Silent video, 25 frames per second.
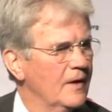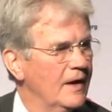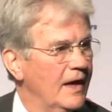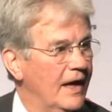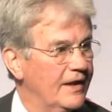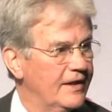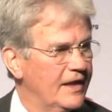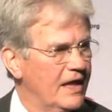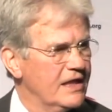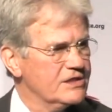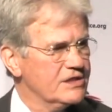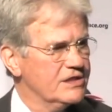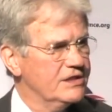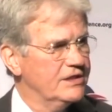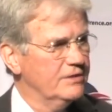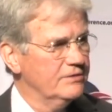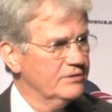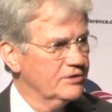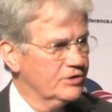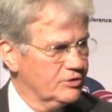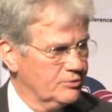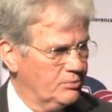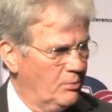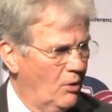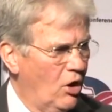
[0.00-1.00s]
And that's
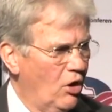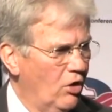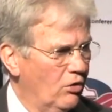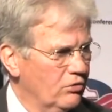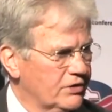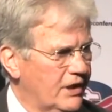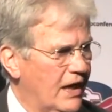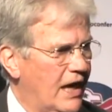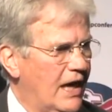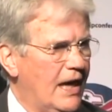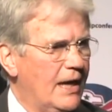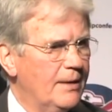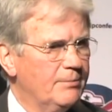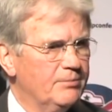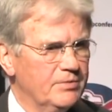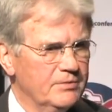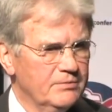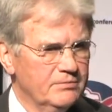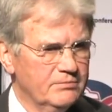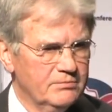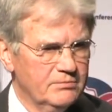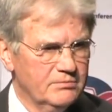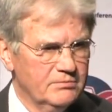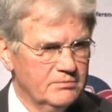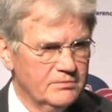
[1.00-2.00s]
small type,
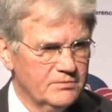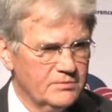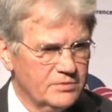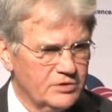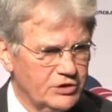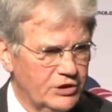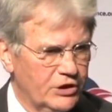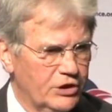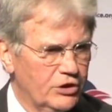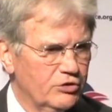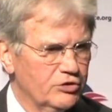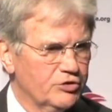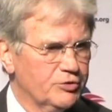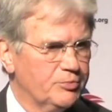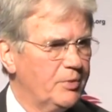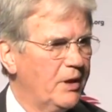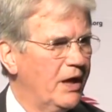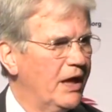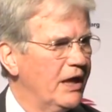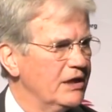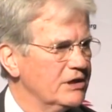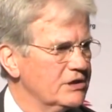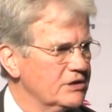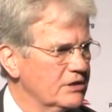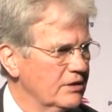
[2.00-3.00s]

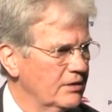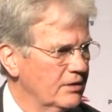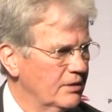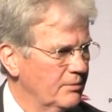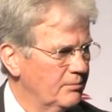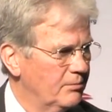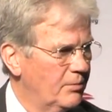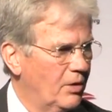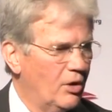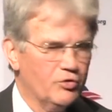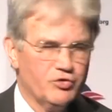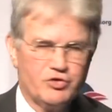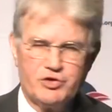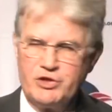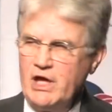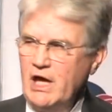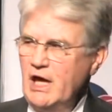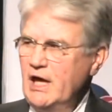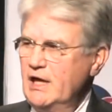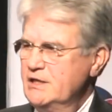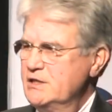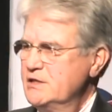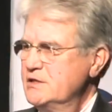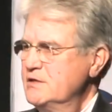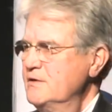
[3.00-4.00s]
single-spaced, both
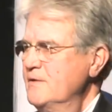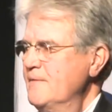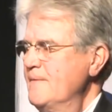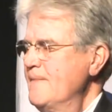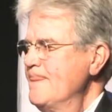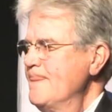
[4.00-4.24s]
sides.